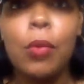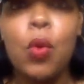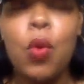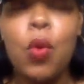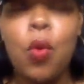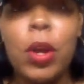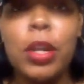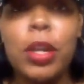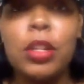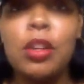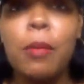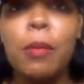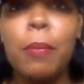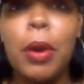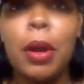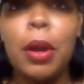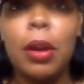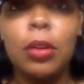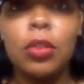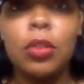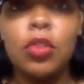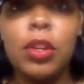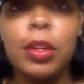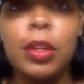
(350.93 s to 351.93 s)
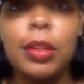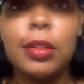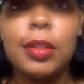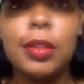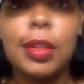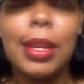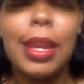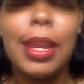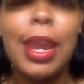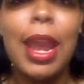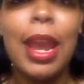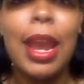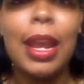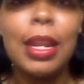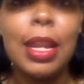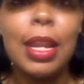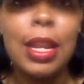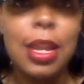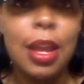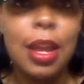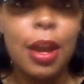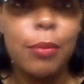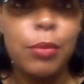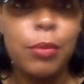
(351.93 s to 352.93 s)
going to purchase
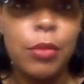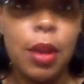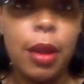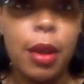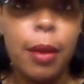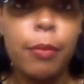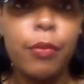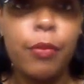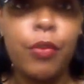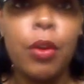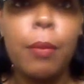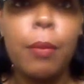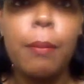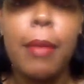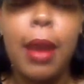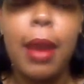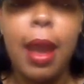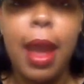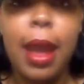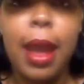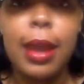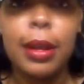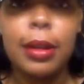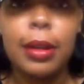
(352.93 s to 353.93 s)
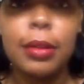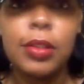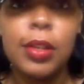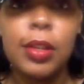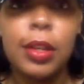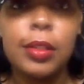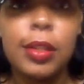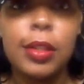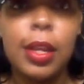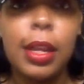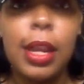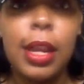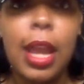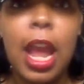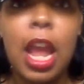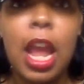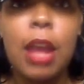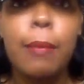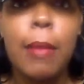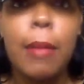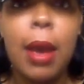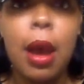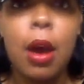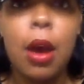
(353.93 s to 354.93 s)
Candy Yum Yum from MAC since it
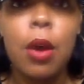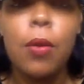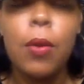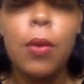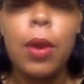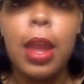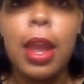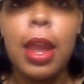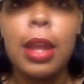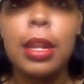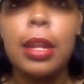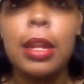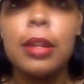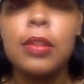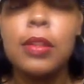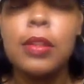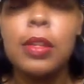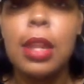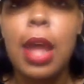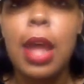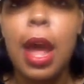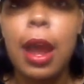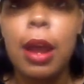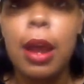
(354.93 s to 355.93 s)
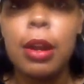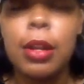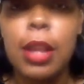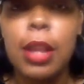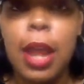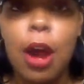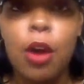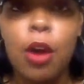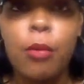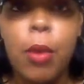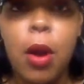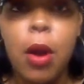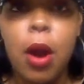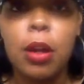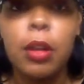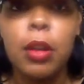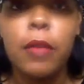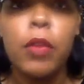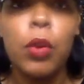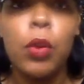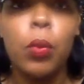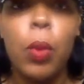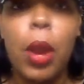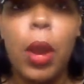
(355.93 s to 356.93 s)
came out and it's not now
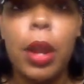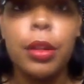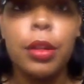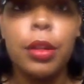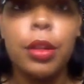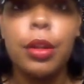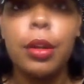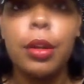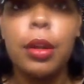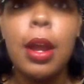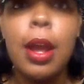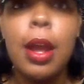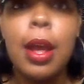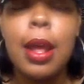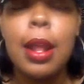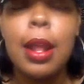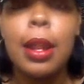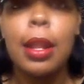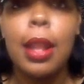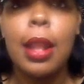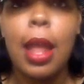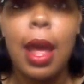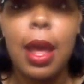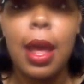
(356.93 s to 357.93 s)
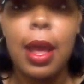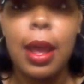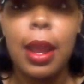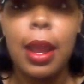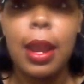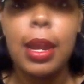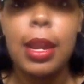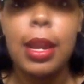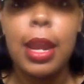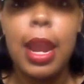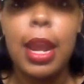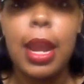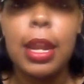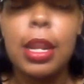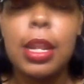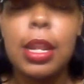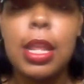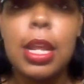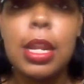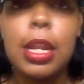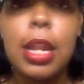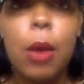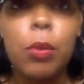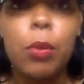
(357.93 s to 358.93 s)
part of the regular line. And
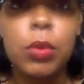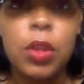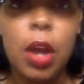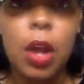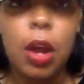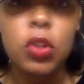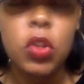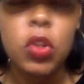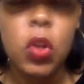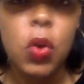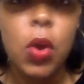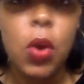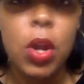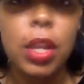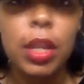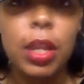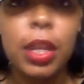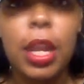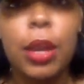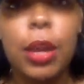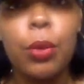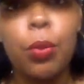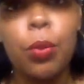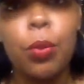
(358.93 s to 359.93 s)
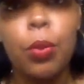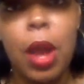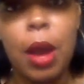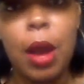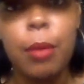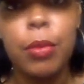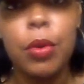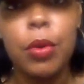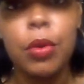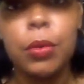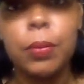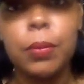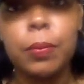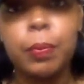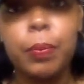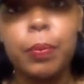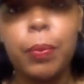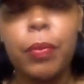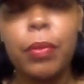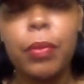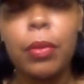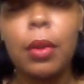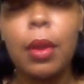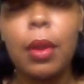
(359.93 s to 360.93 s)
then I was also going to get Rebel.
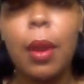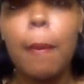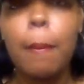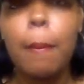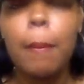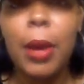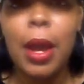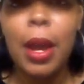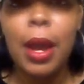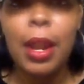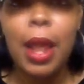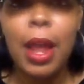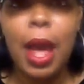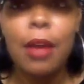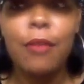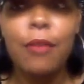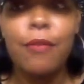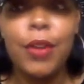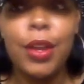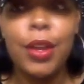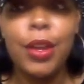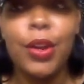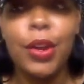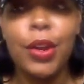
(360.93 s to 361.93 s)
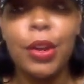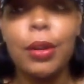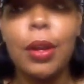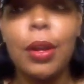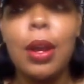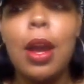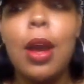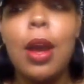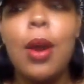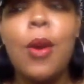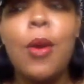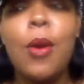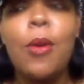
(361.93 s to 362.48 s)
But I figure